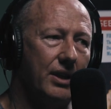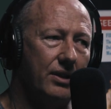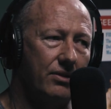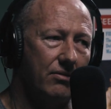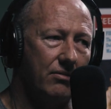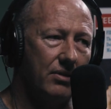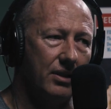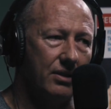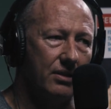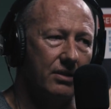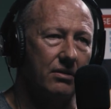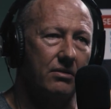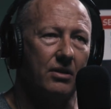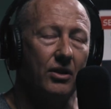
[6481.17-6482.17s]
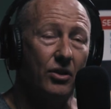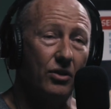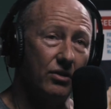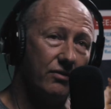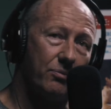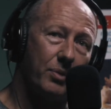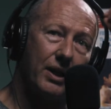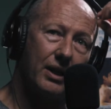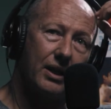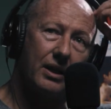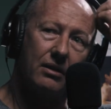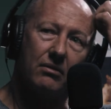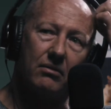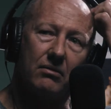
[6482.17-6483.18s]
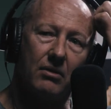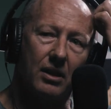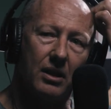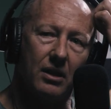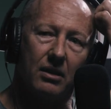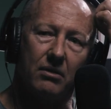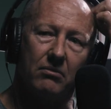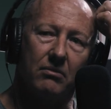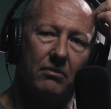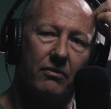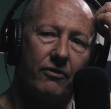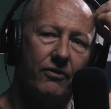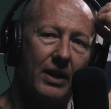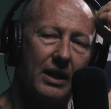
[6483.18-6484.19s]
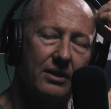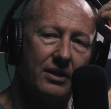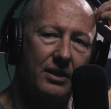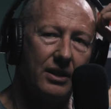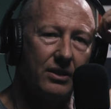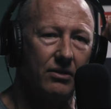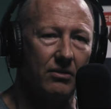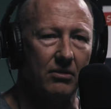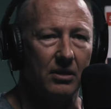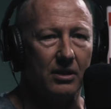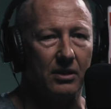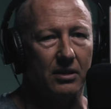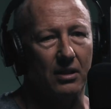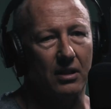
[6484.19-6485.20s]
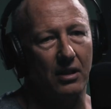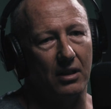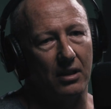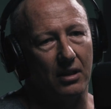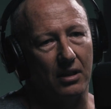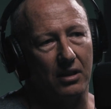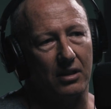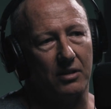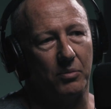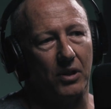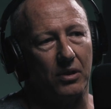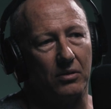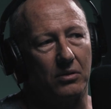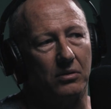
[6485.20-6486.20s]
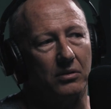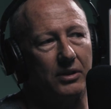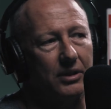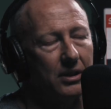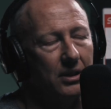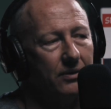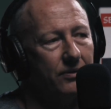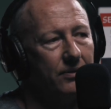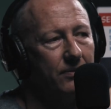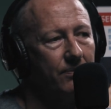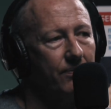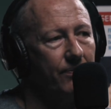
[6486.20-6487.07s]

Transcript: injuries, so nerve pain, facet injuries, spinal cord stuff.